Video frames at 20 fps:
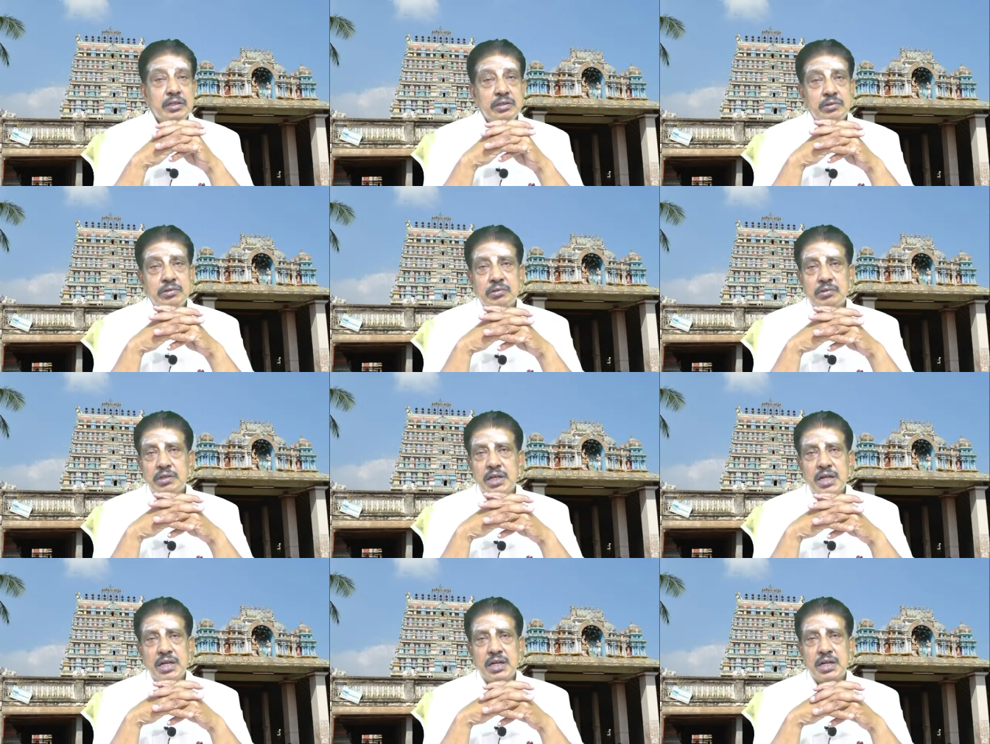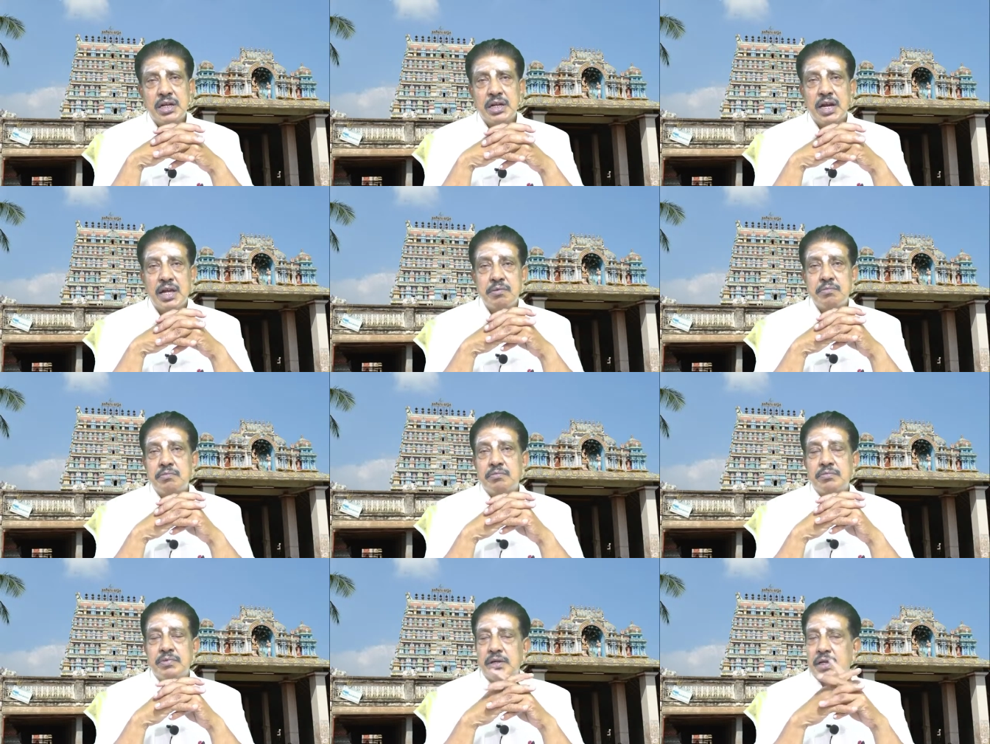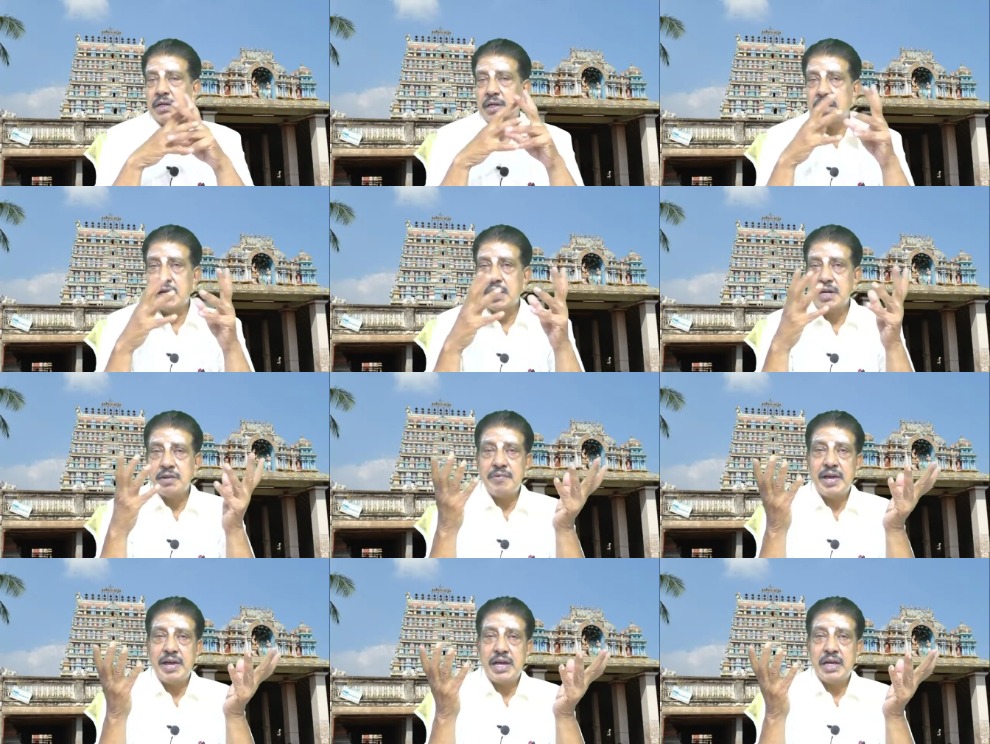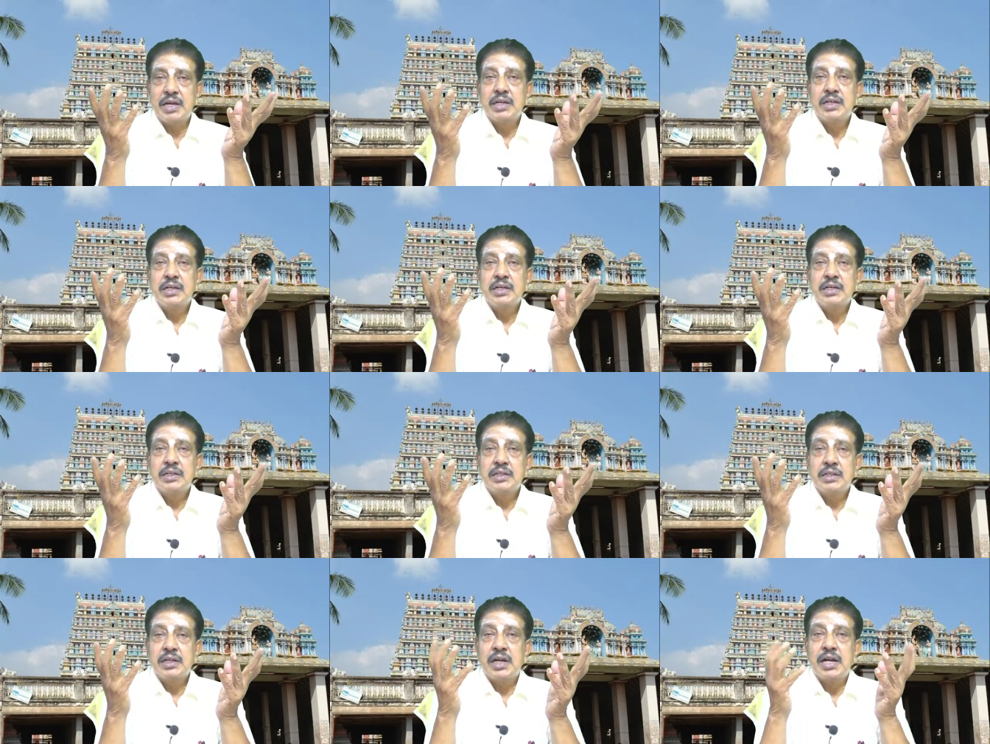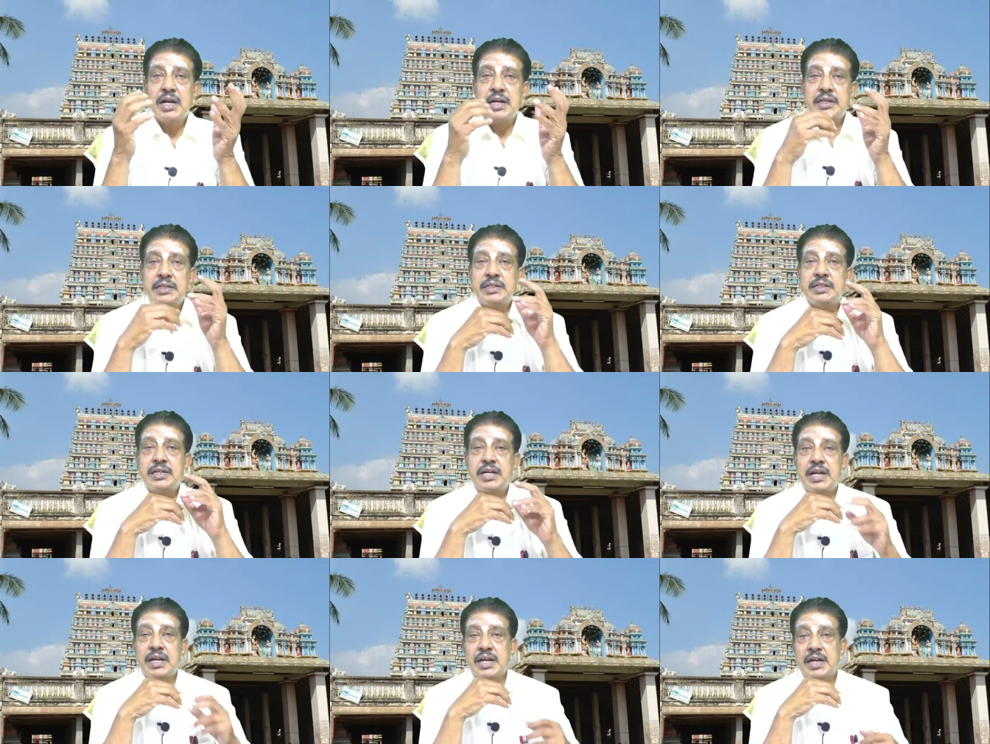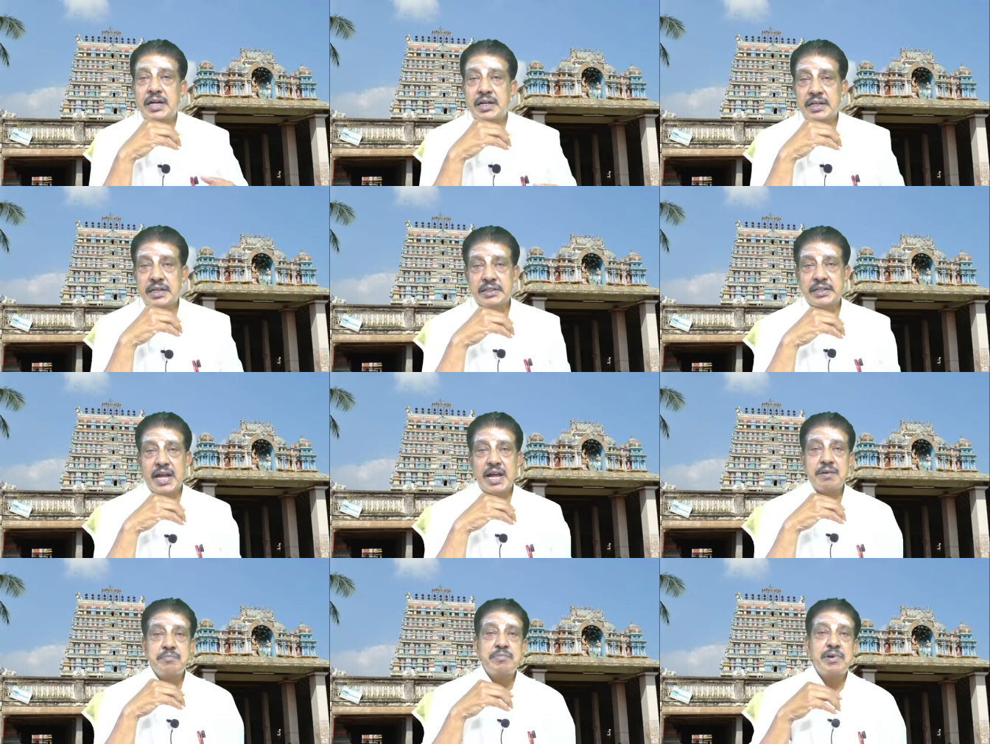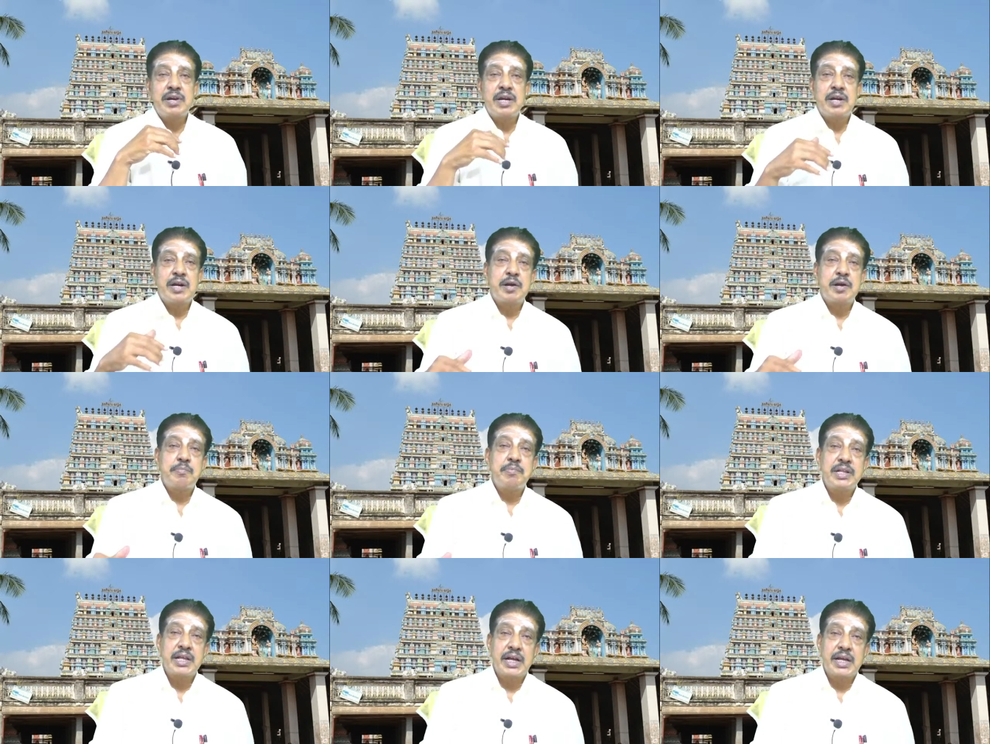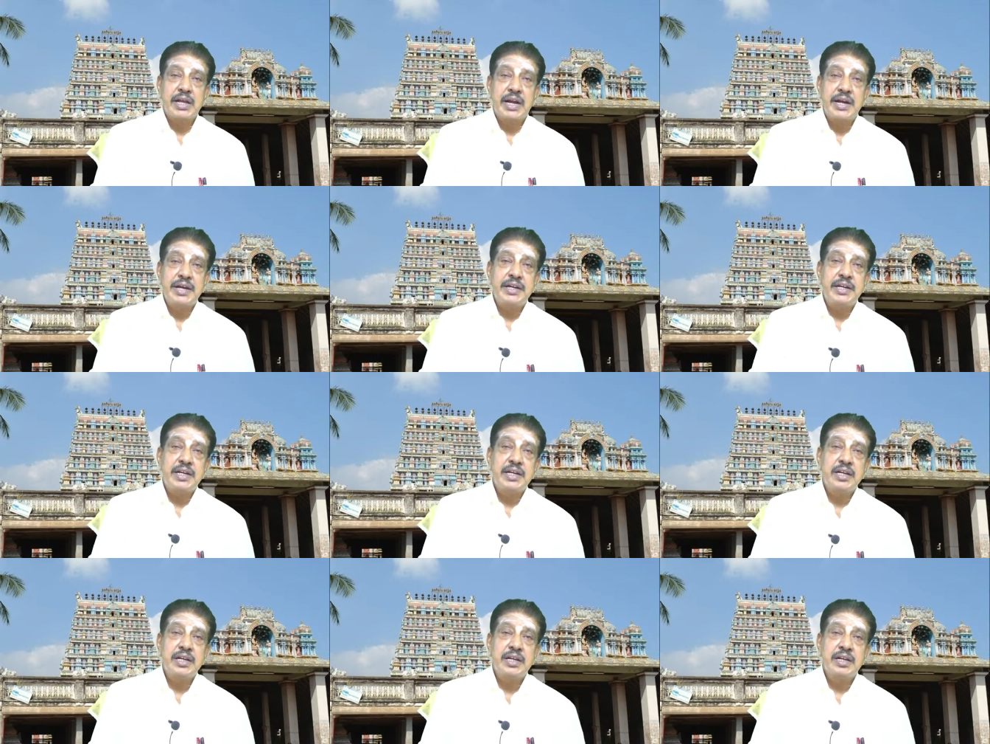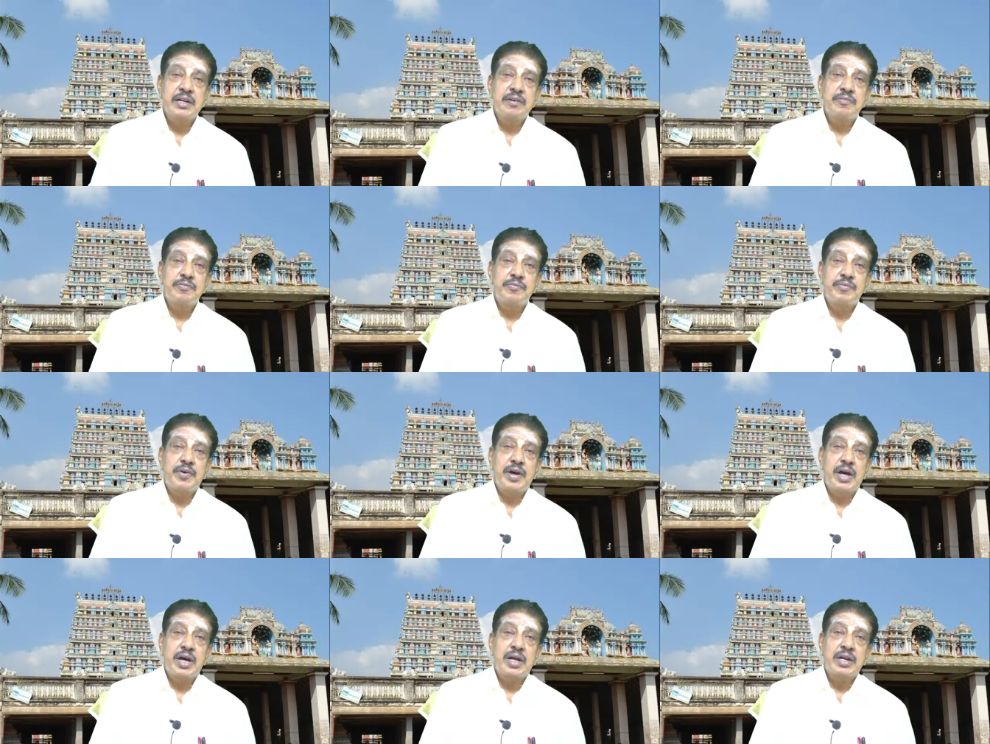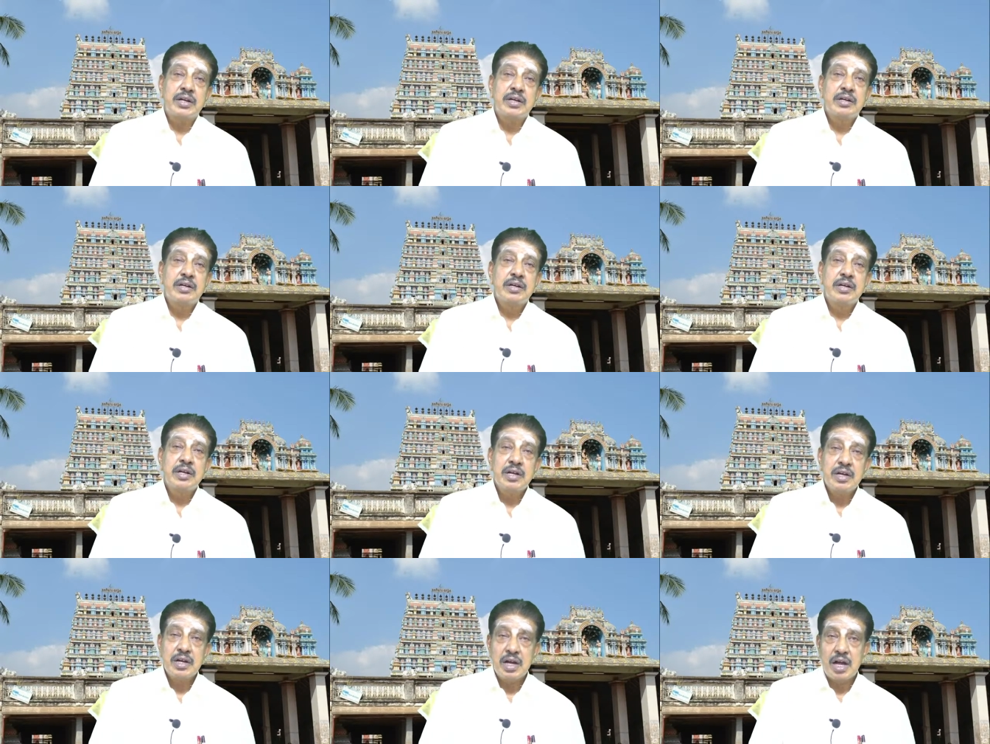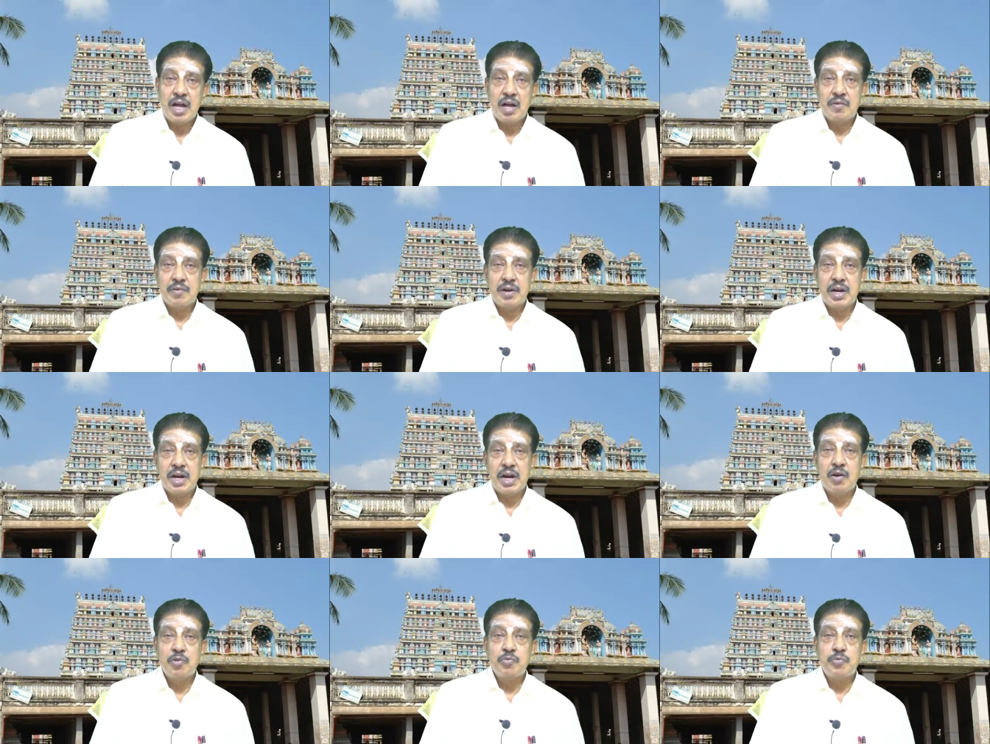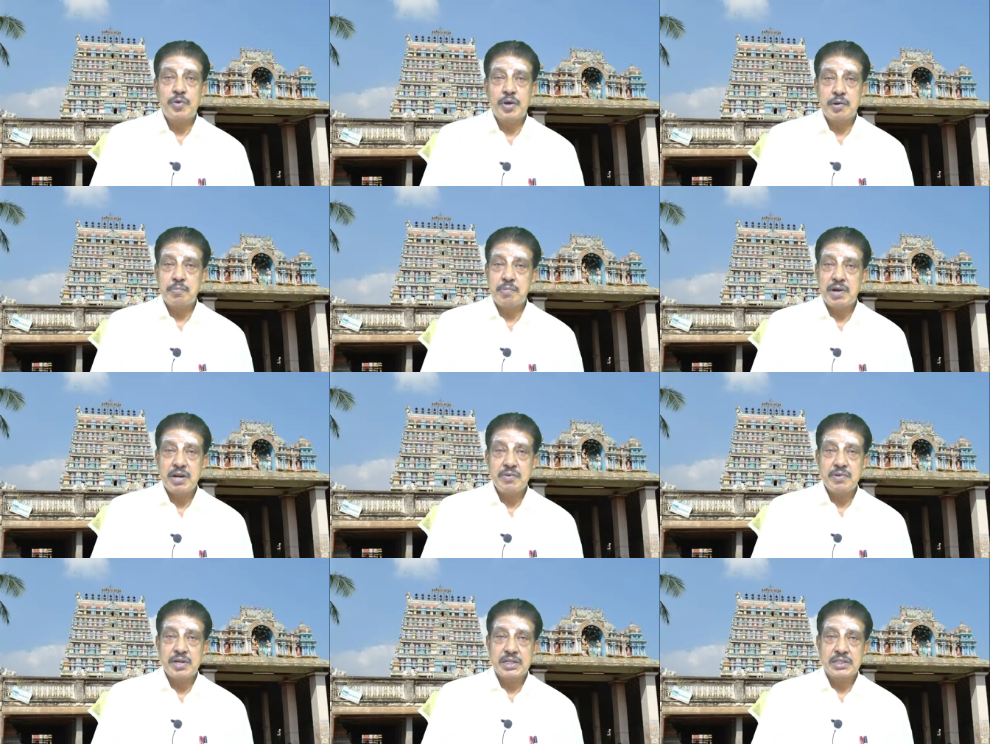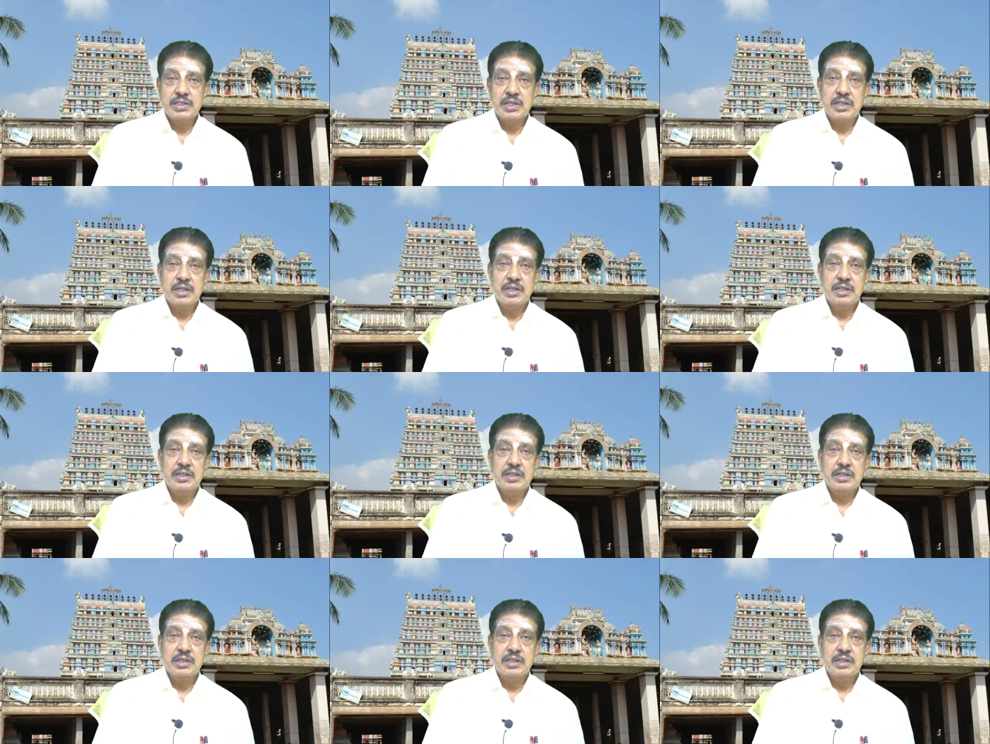So they claim. Anyway, time may not be the criterion for our love for Manivasagar.